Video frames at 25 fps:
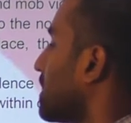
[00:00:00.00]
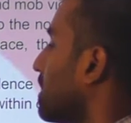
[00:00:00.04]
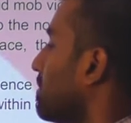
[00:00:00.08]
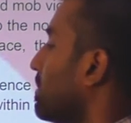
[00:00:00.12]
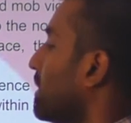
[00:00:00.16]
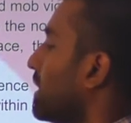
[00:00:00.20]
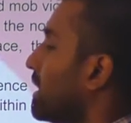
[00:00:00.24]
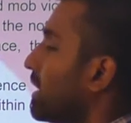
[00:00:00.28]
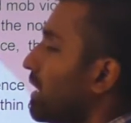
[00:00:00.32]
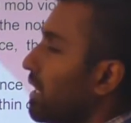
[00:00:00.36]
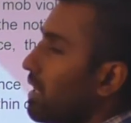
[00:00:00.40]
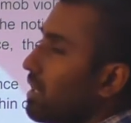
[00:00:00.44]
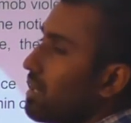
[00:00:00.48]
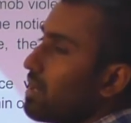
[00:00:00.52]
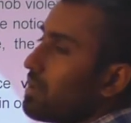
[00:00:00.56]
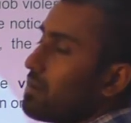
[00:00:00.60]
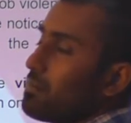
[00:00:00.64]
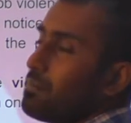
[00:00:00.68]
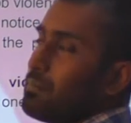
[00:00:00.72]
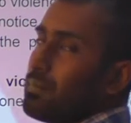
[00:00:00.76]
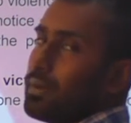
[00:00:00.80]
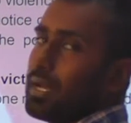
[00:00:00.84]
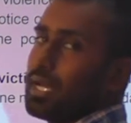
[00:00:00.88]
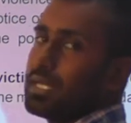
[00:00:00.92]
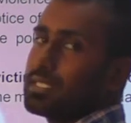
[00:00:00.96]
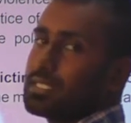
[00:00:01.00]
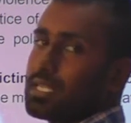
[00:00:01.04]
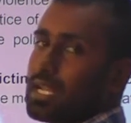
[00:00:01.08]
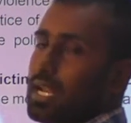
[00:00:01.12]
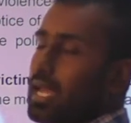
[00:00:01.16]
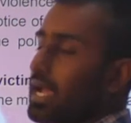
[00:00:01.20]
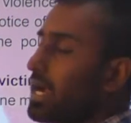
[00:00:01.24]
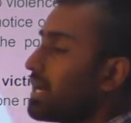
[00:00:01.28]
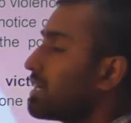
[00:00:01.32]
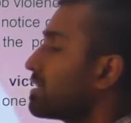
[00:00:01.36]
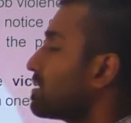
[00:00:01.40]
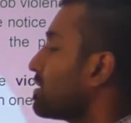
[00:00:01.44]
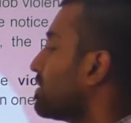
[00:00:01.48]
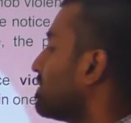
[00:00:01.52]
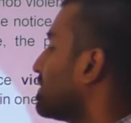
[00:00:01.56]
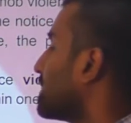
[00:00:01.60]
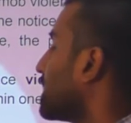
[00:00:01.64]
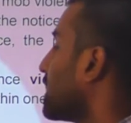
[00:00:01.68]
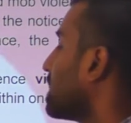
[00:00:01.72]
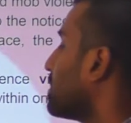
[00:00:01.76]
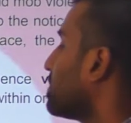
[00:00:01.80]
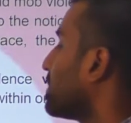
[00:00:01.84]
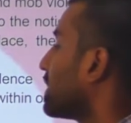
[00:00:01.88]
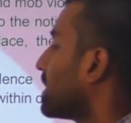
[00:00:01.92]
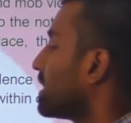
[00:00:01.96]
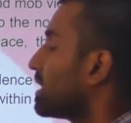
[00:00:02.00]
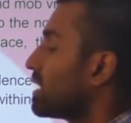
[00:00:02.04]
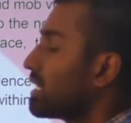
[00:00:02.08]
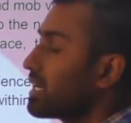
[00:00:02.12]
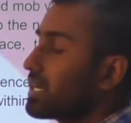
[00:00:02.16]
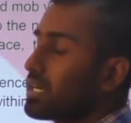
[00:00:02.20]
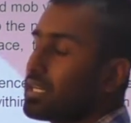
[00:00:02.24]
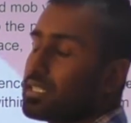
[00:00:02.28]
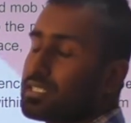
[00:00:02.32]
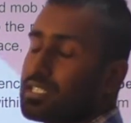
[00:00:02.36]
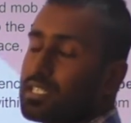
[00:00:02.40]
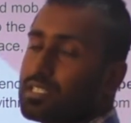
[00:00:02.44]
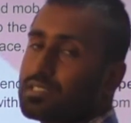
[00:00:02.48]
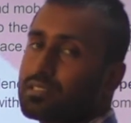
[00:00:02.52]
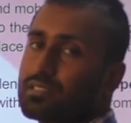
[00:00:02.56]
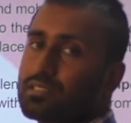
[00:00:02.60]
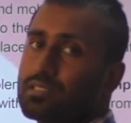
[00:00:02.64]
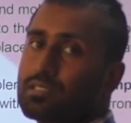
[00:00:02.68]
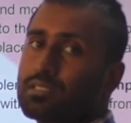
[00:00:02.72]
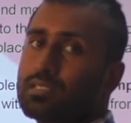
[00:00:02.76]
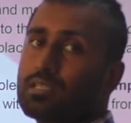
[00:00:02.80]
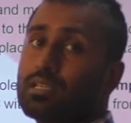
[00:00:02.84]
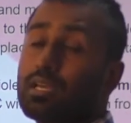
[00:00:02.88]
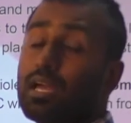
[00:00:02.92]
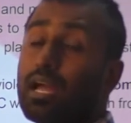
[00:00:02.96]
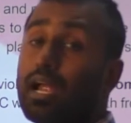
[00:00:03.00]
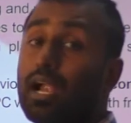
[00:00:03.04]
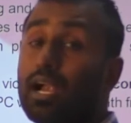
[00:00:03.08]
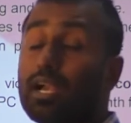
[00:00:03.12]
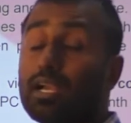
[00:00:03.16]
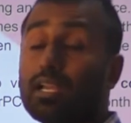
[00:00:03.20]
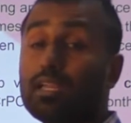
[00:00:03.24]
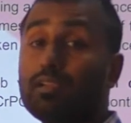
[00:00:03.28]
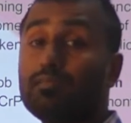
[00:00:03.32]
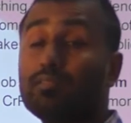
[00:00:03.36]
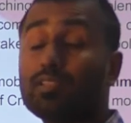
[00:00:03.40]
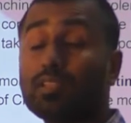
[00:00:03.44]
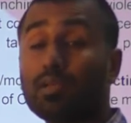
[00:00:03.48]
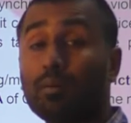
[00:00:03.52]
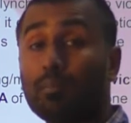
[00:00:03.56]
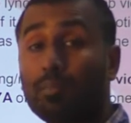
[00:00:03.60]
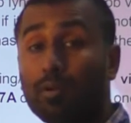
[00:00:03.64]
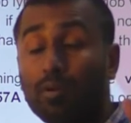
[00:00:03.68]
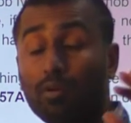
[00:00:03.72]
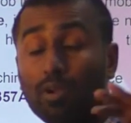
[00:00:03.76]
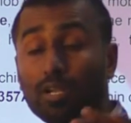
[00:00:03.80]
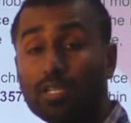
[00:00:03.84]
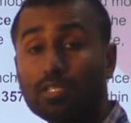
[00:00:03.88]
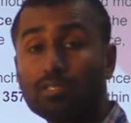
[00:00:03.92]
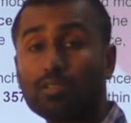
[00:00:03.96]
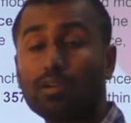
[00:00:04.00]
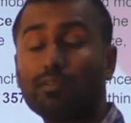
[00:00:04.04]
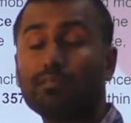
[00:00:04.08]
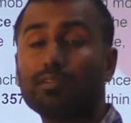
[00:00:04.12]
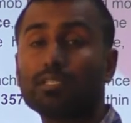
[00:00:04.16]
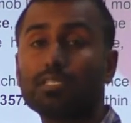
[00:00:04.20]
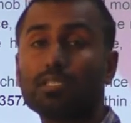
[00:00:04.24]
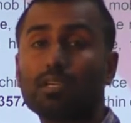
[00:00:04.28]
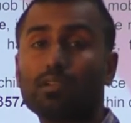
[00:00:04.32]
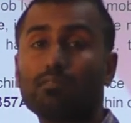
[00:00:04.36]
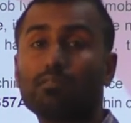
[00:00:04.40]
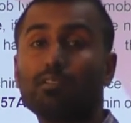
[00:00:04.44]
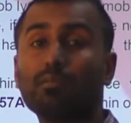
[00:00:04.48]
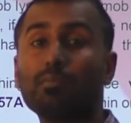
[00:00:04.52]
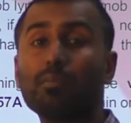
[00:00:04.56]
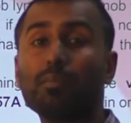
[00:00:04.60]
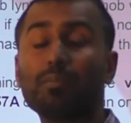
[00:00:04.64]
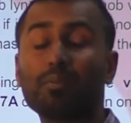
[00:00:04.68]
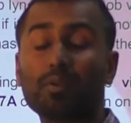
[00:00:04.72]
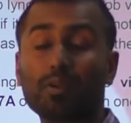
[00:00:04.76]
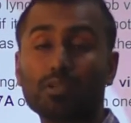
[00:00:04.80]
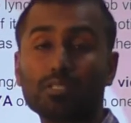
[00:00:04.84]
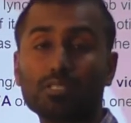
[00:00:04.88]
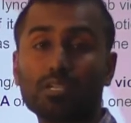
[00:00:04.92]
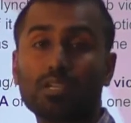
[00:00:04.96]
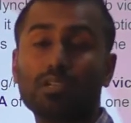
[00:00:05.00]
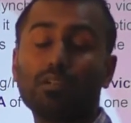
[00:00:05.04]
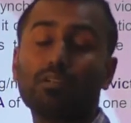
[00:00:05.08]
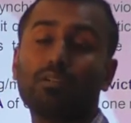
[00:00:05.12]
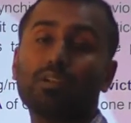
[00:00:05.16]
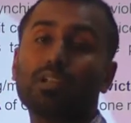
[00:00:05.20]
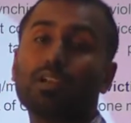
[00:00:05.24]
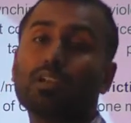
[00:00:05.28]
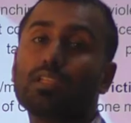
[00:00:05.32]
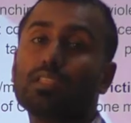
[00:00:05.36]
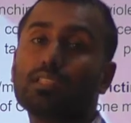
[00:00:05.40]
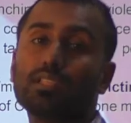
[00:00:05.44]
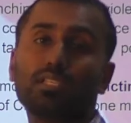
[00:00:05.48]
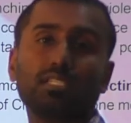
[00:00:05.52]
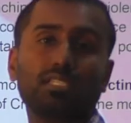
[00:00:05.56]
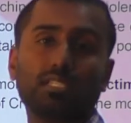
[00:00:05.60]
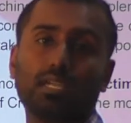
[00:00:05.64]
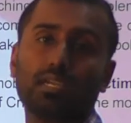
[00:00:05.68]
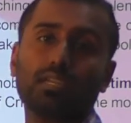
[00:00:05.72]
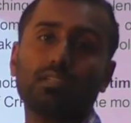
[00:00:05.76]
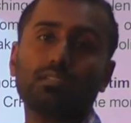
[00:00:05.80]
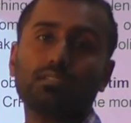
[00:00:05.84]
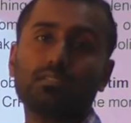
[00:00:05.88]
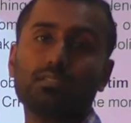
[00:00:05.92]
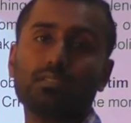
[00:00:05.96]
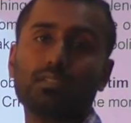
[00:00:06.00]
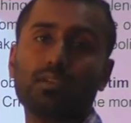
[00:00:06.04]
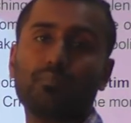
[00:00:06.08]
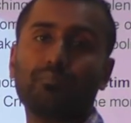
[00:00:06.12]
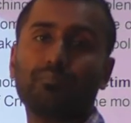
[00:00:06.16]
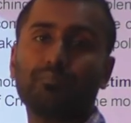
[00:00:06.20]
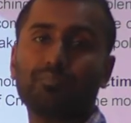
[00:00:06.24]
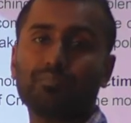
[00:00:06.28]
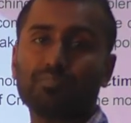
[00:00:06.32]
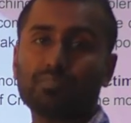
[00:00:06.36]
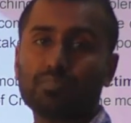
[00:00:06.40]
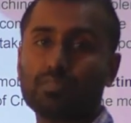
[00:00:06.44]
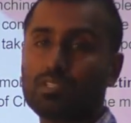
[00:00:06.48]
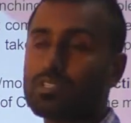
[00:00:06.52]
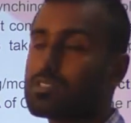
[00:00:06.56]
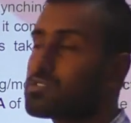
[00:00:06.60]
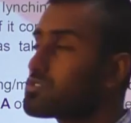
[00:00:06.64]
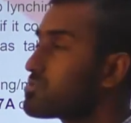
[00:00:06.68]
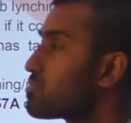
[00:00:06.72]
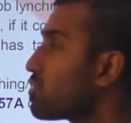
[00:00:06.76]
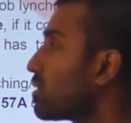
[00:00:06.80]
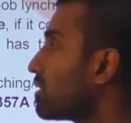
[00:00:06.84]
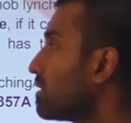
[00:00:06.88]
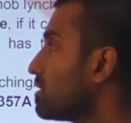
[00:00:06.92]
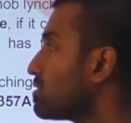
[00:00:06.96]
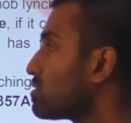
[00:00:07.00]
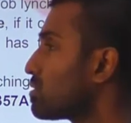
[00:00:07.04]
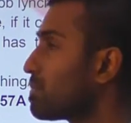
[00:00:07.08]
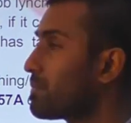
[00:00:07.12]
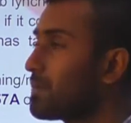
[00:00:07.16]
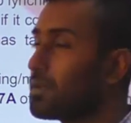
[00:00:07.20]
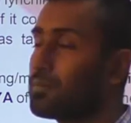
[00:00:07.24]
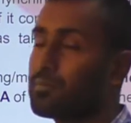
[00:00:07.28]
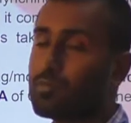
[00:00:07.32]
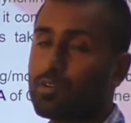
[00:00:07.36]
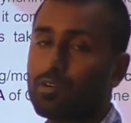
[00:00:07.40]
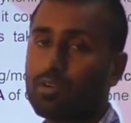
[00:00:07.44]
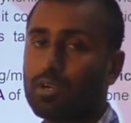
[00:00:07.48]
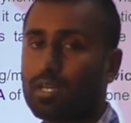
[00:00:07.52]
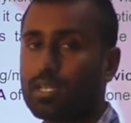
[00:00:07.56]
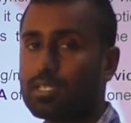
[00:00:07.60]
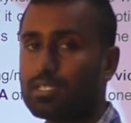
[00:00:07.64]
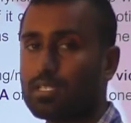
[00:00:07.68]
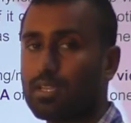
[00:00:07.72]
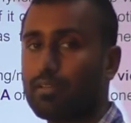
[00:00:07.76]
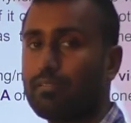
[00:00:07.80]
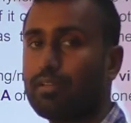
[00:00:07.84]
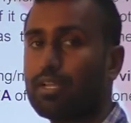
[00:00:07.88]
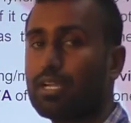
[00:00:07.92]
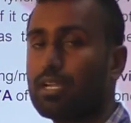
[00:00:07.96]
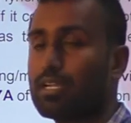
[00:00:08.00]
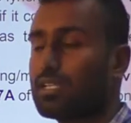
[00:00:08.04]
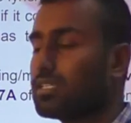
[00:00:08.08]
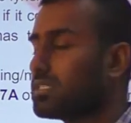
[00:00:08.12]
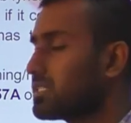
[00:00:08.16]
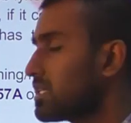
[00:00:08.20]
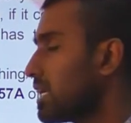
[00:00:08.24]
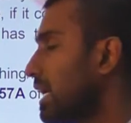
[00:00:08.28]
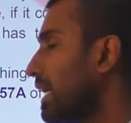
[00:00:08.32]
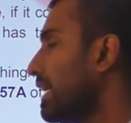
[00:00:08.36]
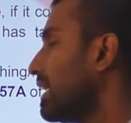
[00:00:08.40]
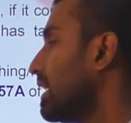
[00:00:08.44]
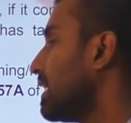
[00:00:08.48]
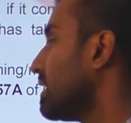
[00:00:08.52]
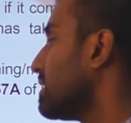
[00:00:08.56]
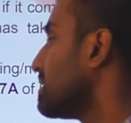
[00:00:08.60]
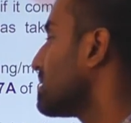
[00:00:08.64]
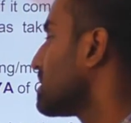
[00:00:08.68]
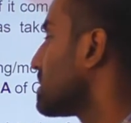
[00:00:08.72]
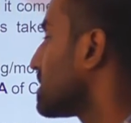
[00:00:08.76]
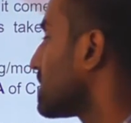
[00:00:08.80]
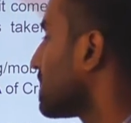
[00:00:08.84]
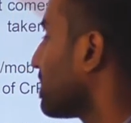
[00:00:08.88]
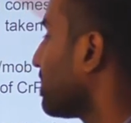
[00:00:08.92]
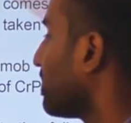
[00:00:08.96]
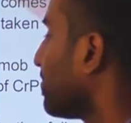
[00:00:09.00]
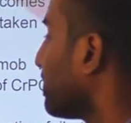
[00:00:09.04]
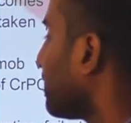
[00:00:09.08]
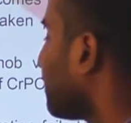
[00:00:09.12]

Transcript: shall be taken up as an act of deliberate negligence and even the police officer will be prosecuted in this case. This is what the Supreme Court has given in its guidelines.